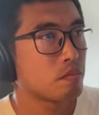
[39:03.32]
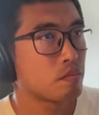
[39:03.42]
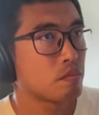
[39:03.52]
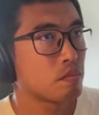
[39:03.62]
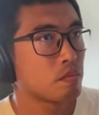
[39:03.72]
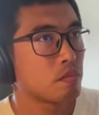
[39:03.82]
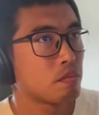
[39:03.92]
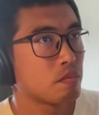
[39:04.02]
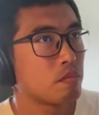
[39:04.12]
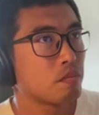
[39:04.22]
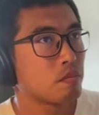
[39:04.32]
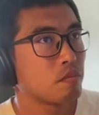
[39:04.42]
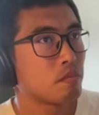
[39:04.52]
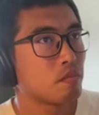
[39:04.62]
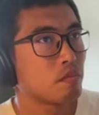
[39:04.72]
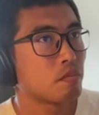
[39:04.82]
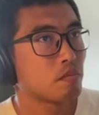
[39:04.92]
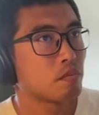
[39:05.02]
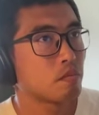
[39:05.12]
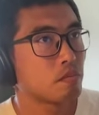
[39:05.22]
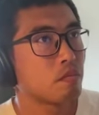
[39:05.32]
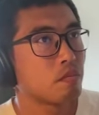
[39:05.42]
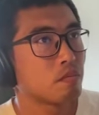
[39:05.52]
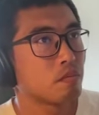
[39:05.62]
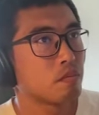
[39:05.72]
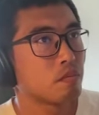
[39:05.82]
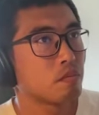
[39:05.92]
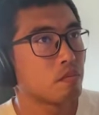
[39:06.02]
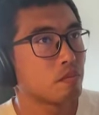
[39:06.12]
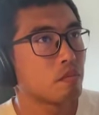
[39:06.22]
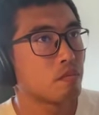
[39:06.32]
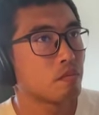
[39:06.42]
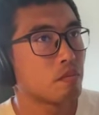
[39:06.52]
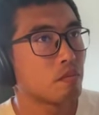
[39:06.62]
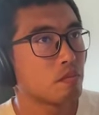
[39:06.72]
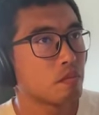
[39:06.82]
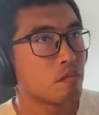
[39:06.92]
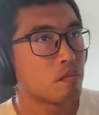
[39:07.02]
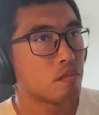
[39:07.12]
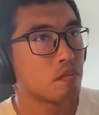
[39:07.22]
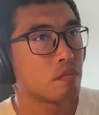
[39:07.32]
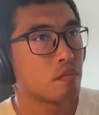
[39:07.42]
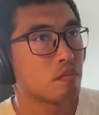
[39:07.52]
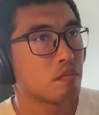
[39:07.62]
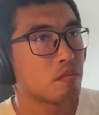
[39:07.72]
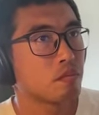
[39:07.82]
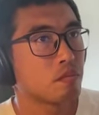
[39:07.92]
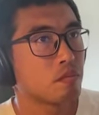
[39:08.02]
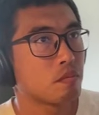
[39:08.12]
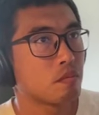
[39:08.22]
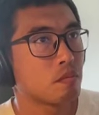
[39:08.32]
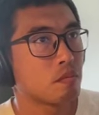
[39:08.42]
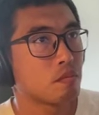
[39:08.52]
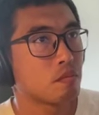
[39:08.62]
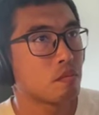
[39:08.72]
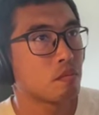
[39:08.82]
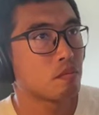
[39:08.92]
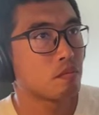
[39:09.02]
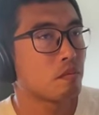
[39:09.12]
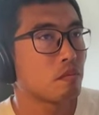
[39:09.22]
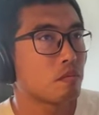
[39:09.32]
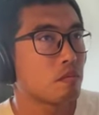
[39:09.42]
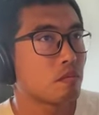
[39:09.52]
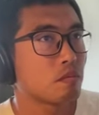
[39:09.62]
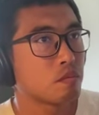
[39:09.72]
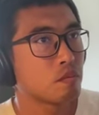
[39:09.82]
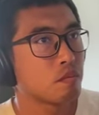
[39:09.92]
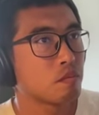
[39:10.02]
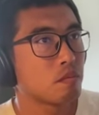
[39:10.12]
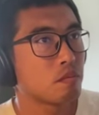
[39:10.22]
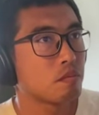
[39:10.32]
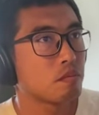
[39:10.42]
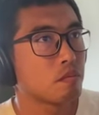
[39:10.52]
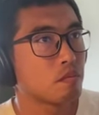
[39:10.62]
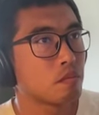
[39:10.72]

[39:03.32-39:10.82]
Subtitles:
(not speaking)